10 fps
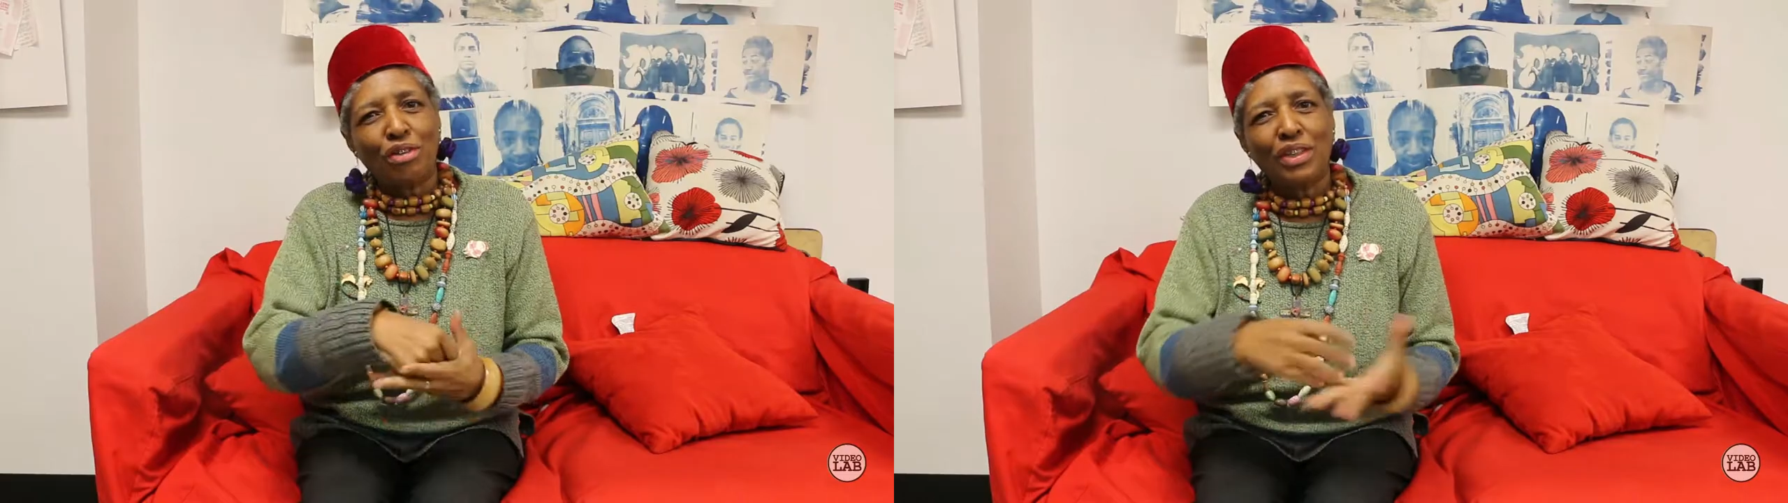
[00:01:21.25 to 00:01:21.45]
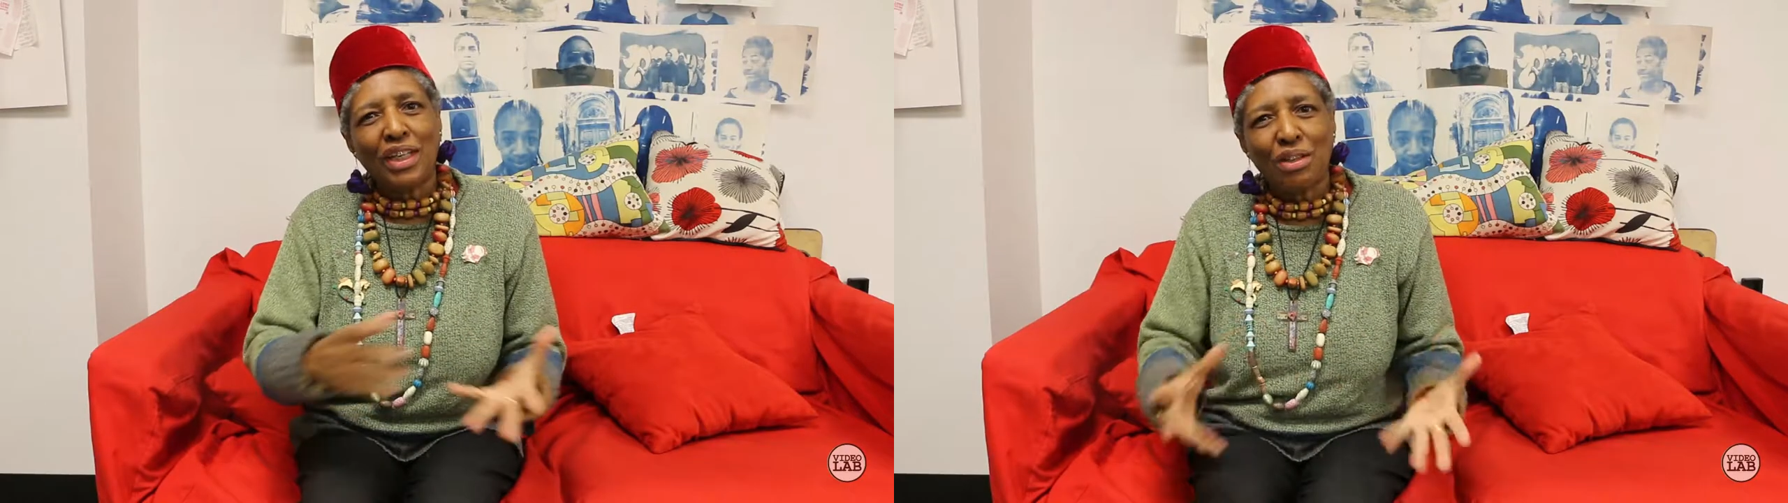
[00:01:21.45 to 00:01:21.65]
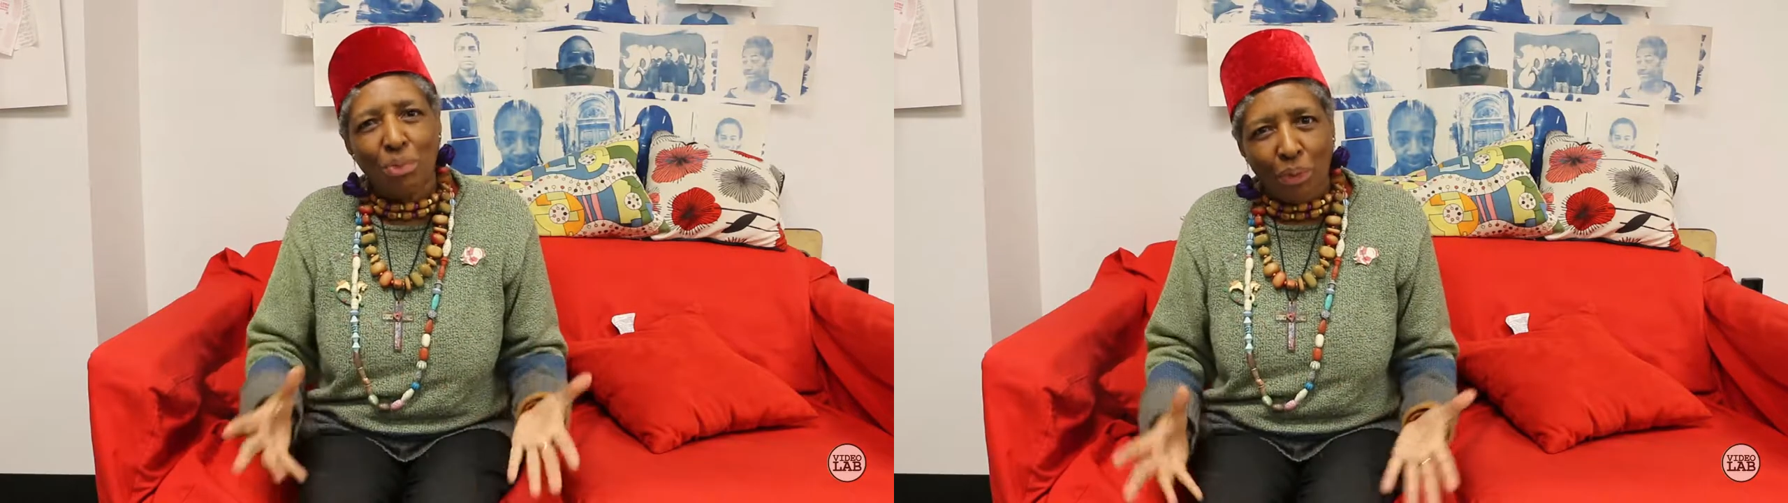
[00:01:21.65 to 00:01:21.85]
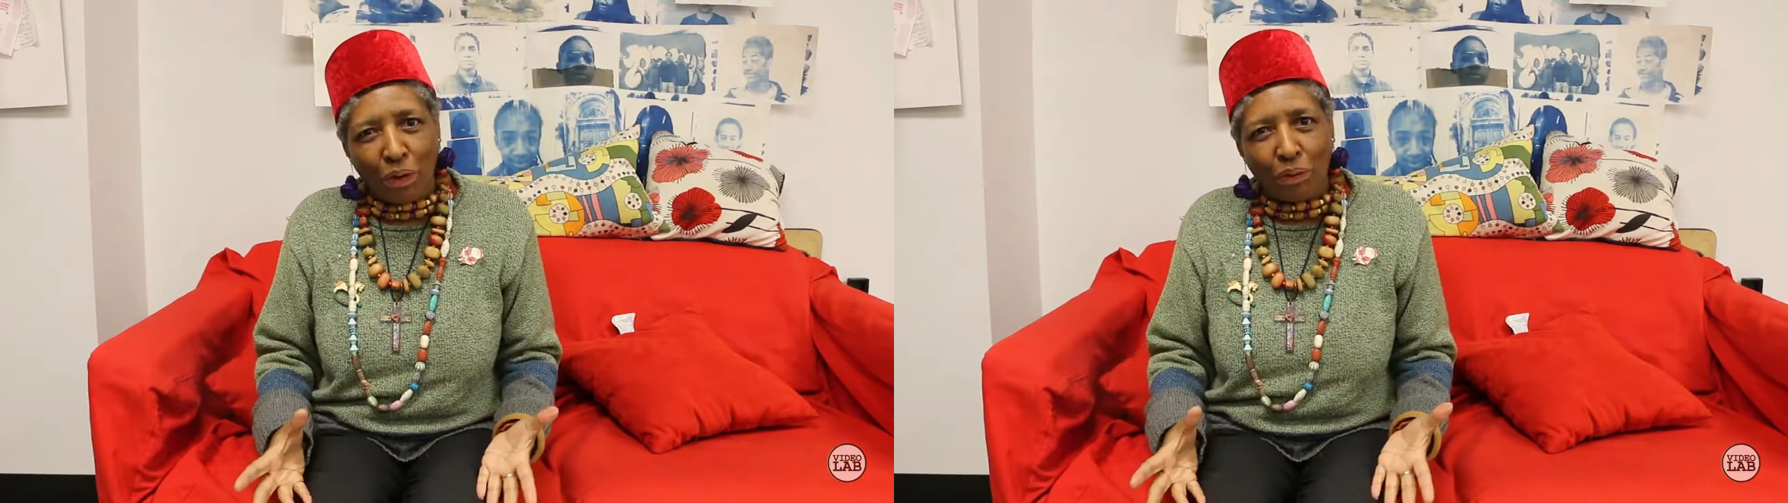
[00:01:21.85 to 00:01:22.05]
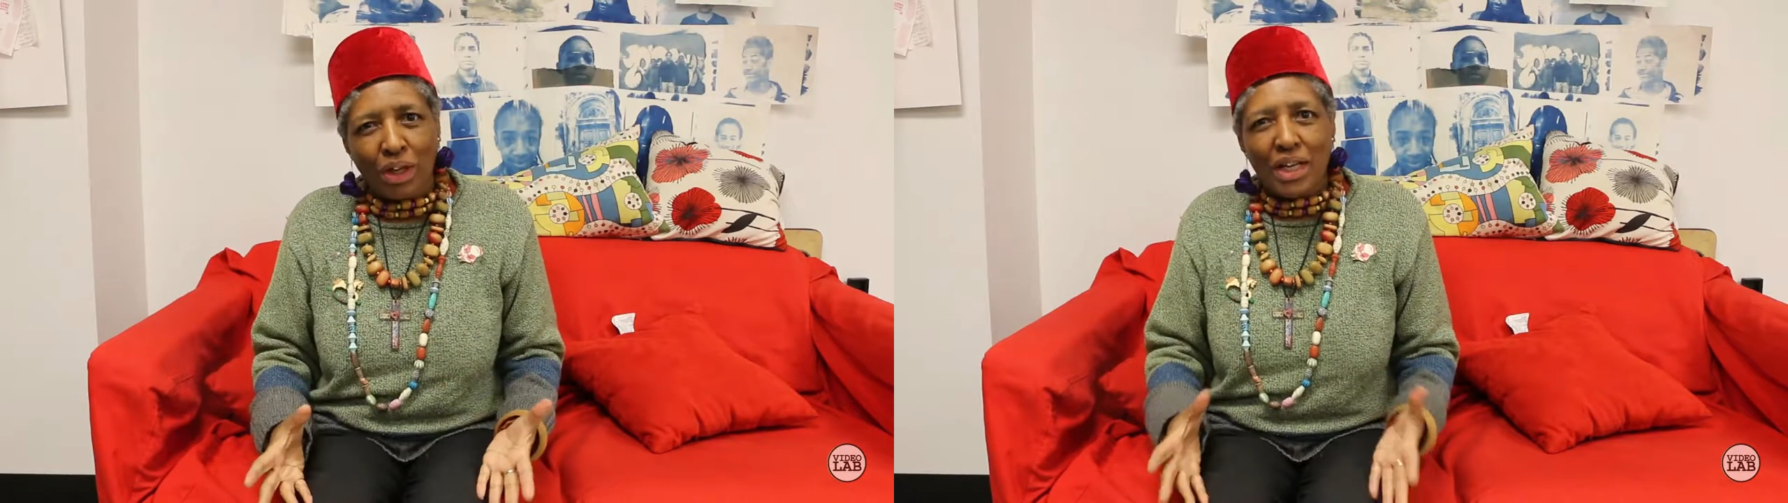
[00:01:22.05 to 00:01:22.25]
the
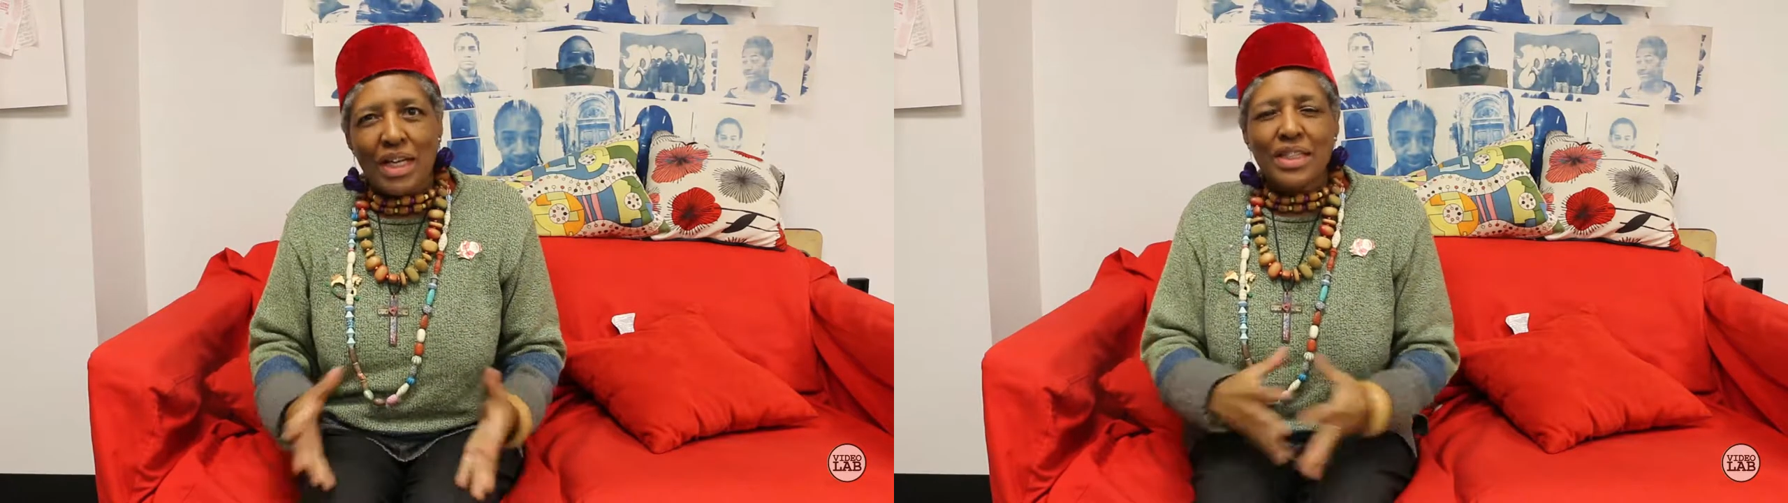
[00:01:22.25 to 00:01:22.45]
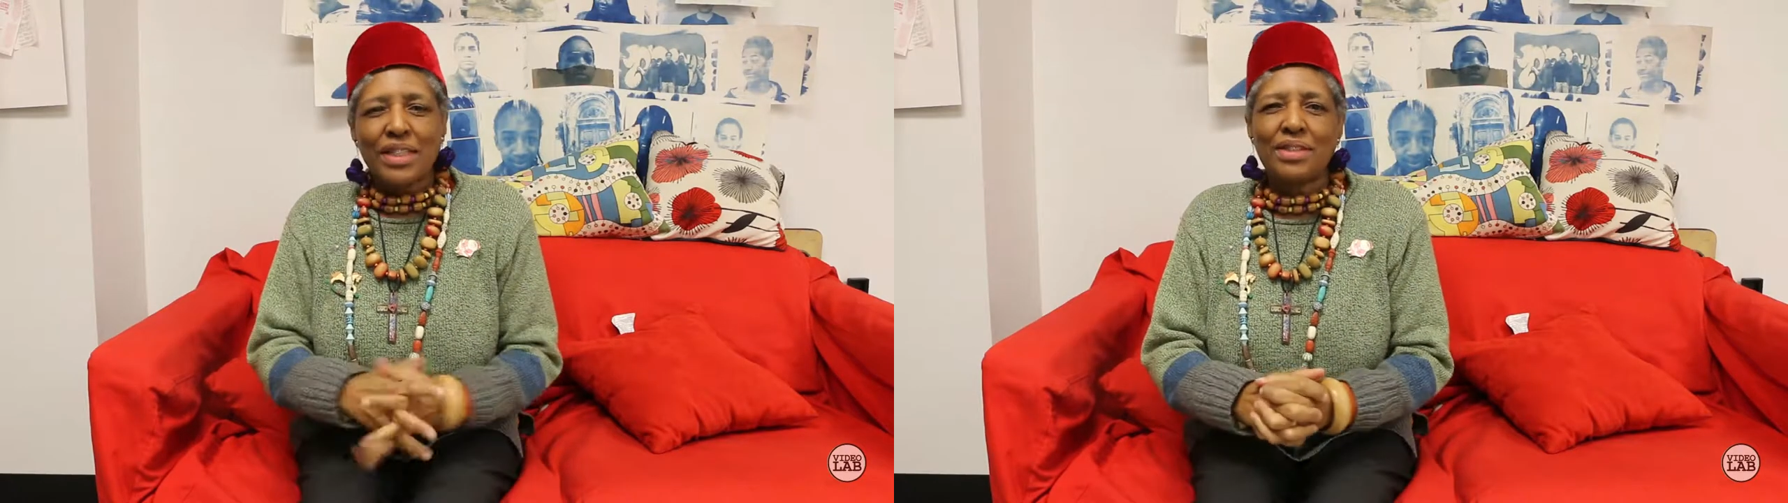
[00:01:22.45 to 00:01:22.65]
needlework. She